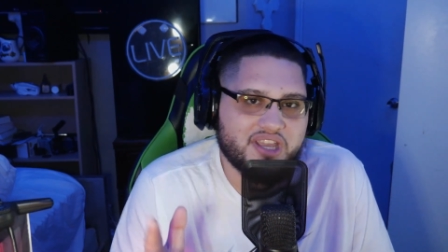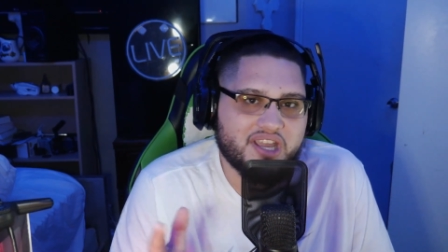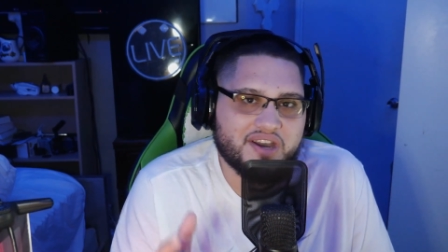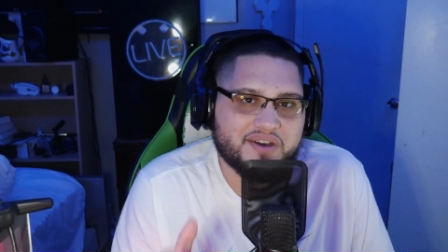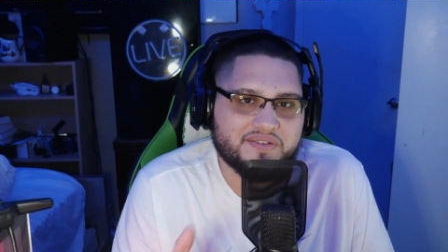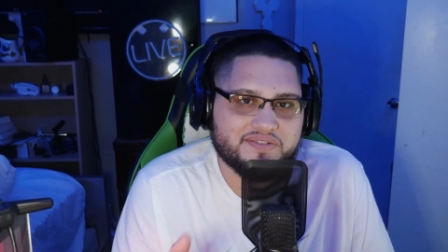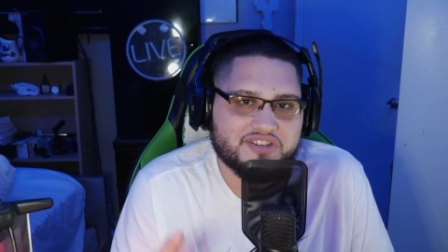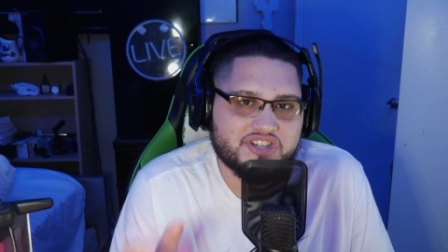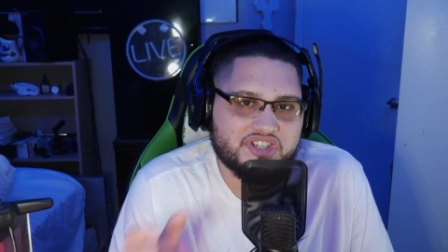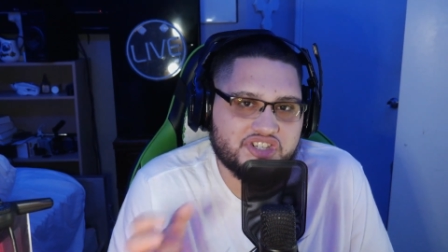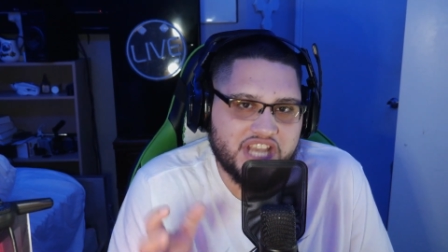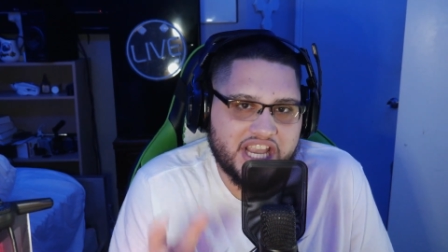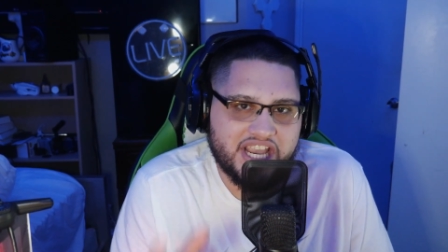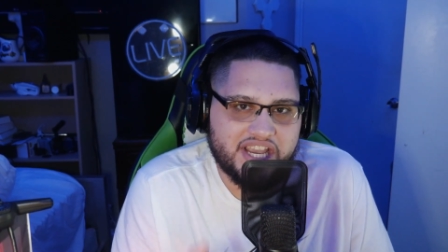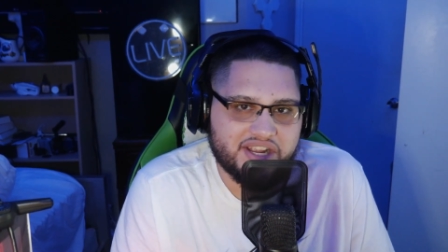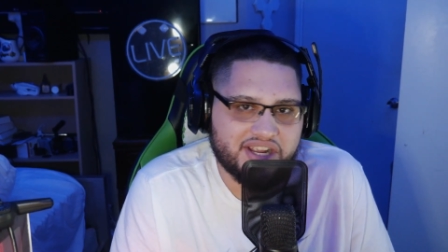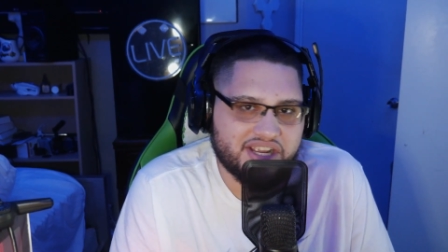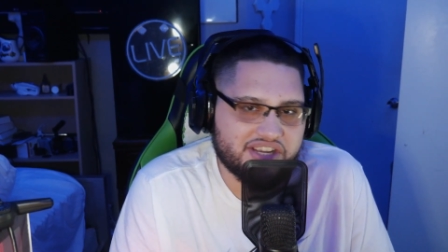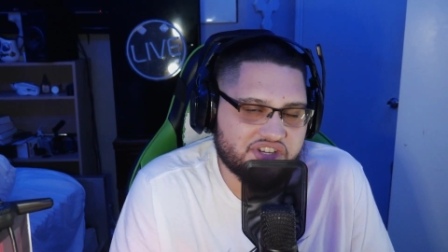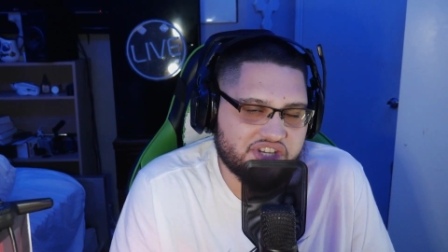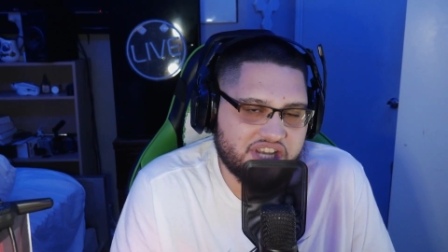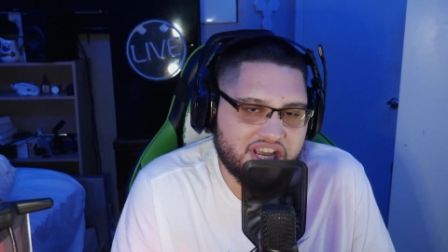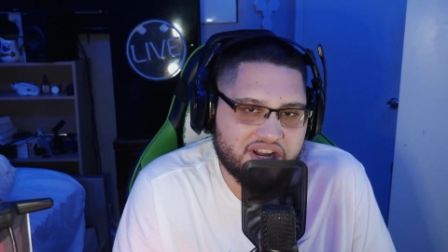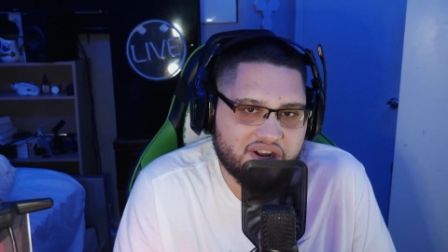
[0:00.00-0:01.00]
of
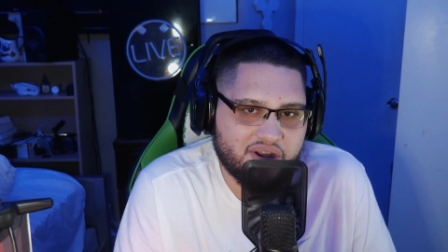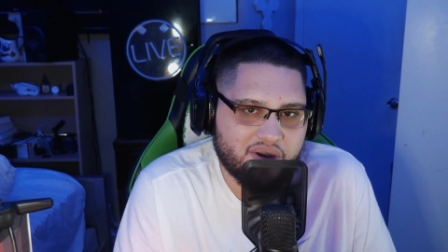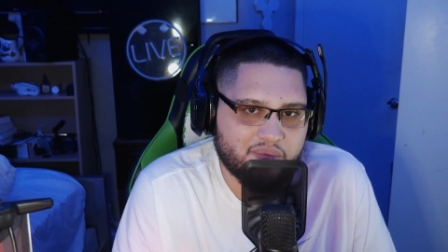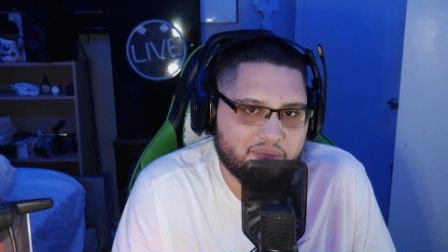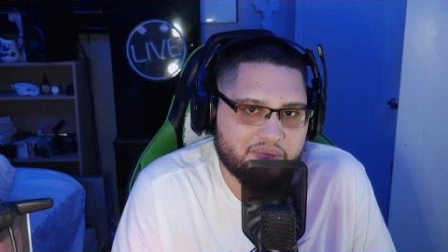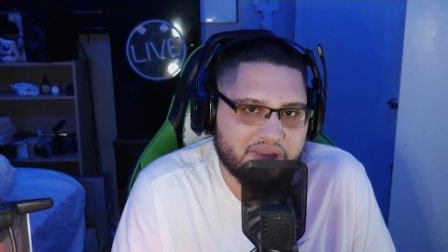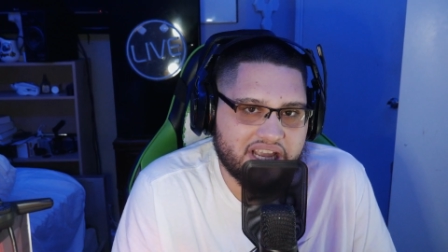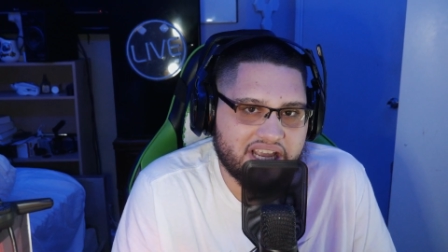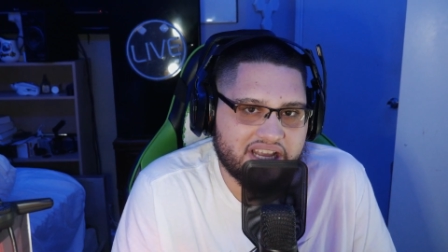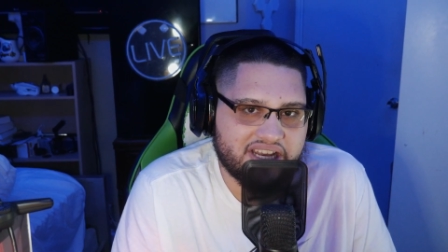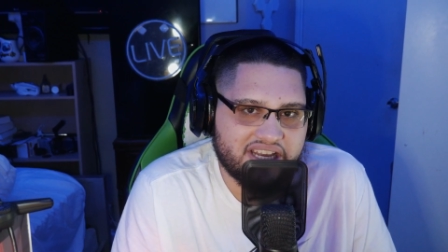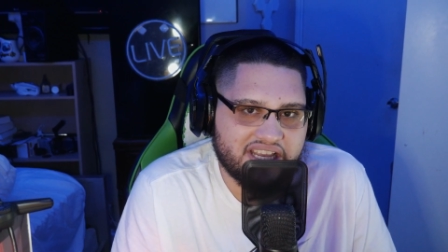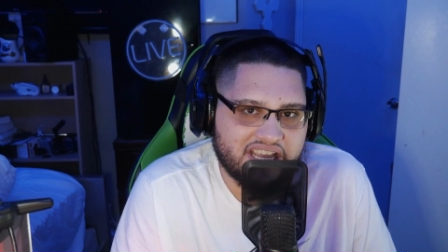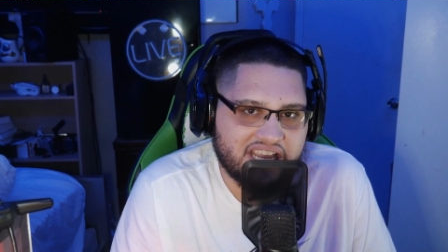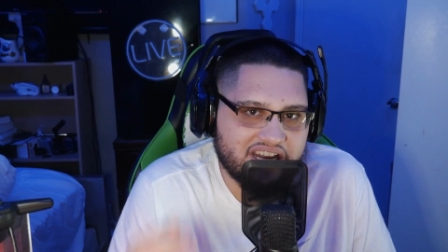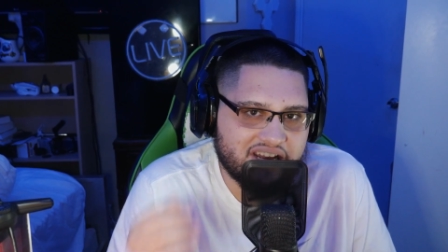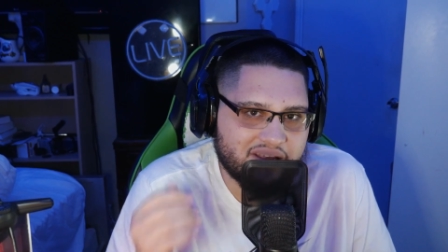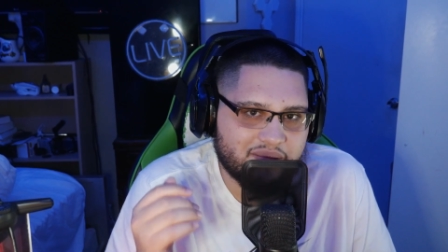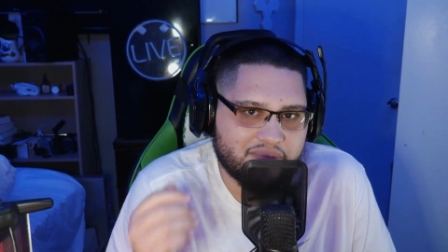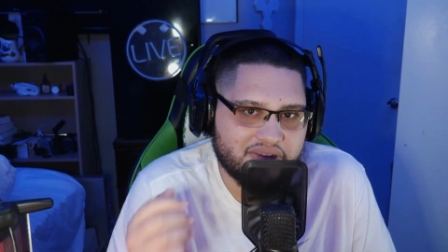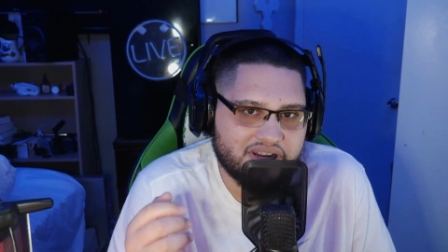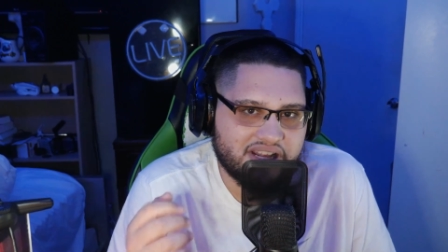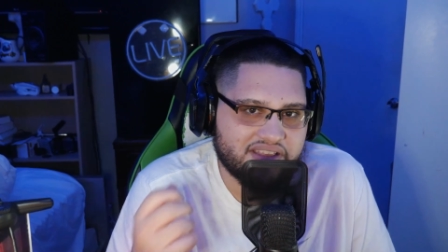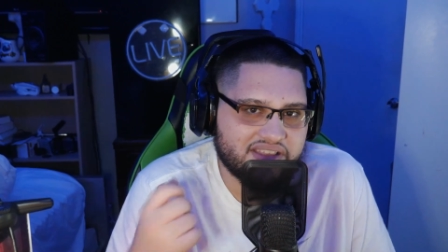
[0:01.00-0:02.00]
shadow banning
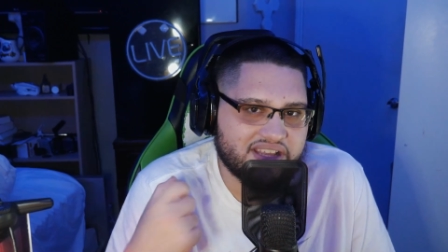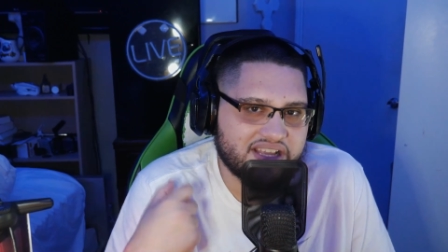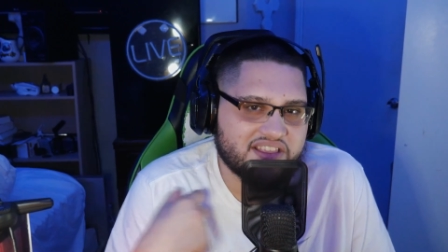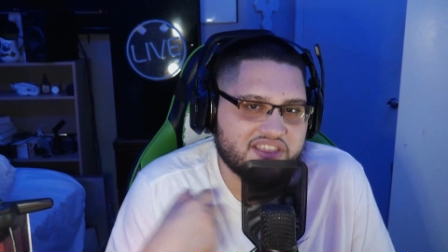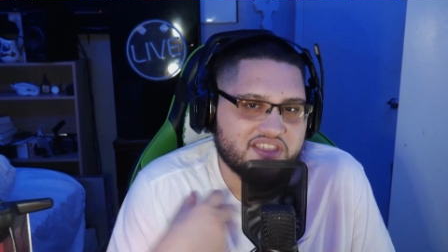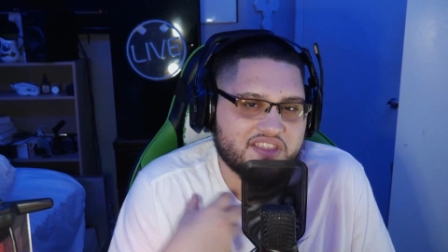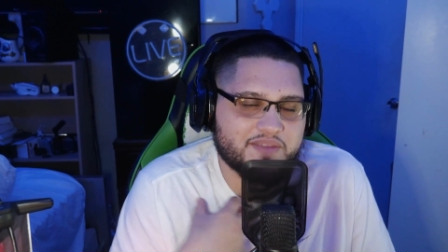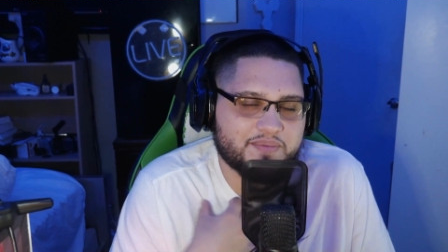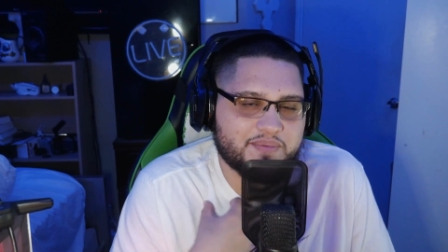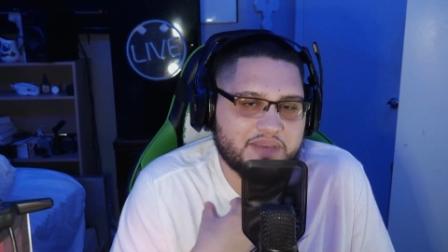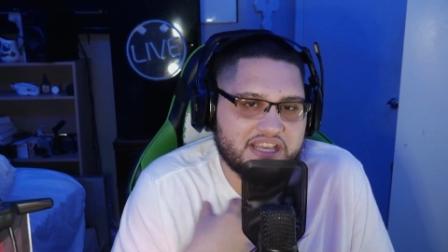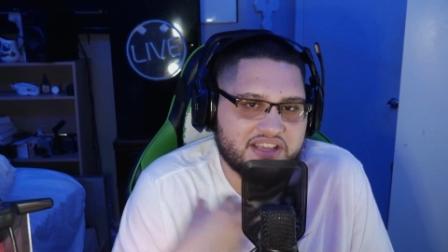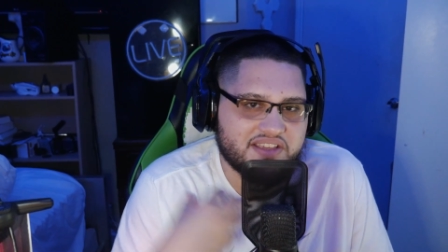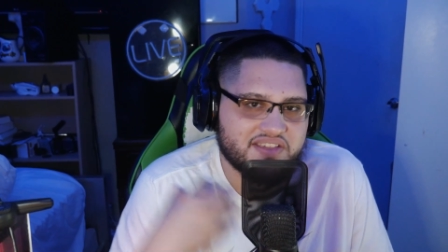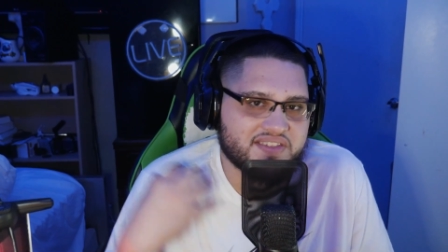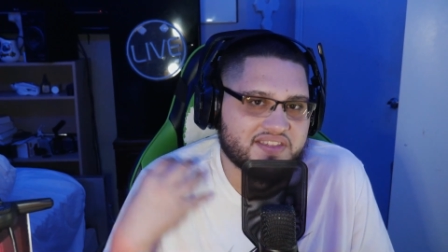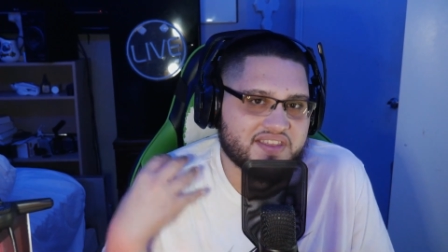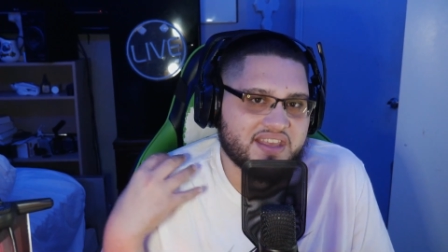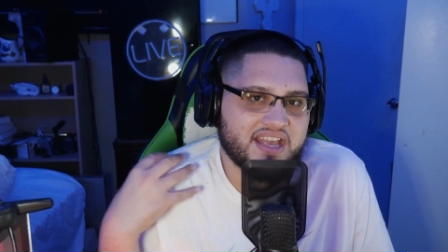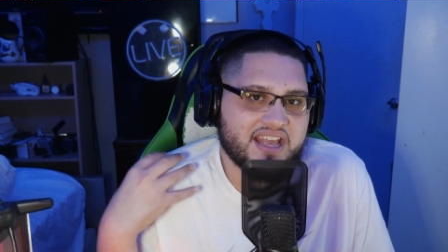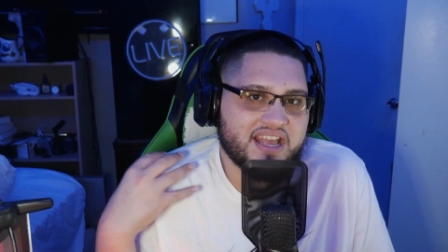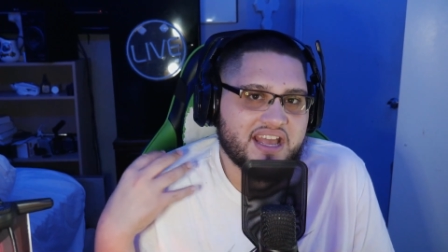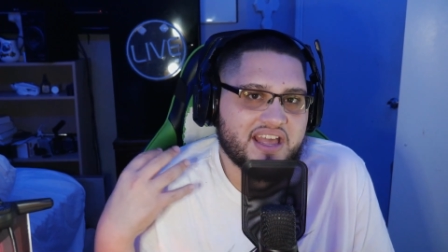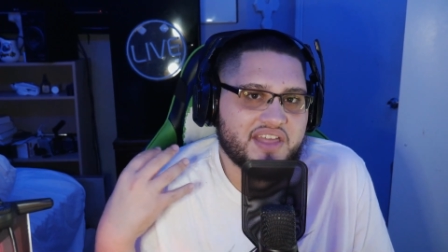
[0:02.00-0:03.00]
anybody that
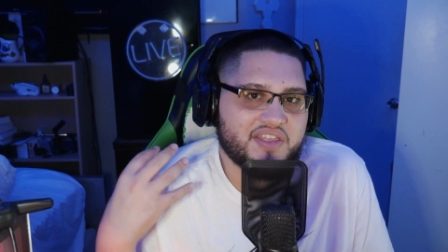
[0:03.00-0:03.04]
speaks